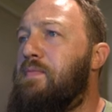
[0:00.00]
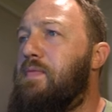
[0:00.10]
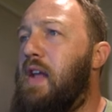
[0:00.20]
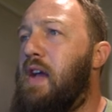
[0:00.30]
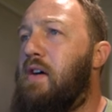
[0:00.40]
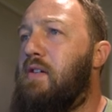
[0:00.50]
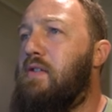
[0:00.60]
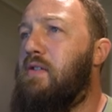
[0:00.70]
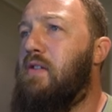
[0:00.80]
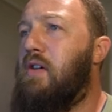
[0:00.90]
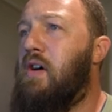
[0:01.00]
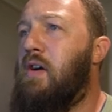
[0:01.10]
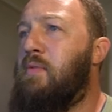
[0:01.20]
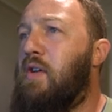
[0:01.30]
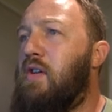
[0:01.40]
Now,
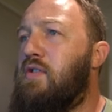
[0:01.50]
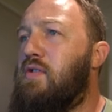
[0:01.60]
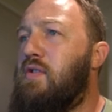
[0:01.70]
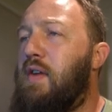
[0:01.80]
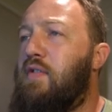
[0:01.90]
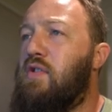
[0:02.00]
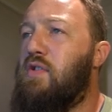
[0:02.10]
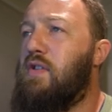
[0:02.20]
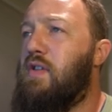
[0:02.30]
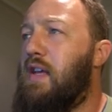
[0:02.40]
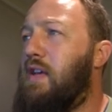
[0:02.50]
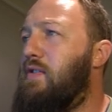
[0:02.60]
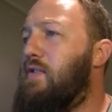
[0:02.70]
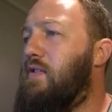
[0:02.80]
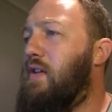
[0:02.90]
I'm going to have a look at
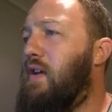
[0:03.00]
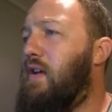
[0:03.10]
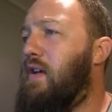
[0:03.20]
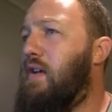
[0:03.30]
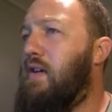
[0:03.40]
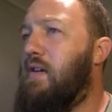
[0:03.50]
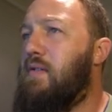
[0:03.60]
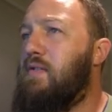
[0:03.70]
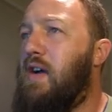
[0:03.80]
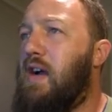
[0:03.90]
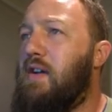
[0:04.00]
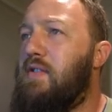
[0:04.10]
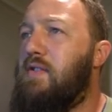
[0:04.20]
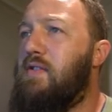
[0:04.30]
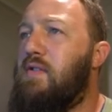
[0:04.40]
these targets.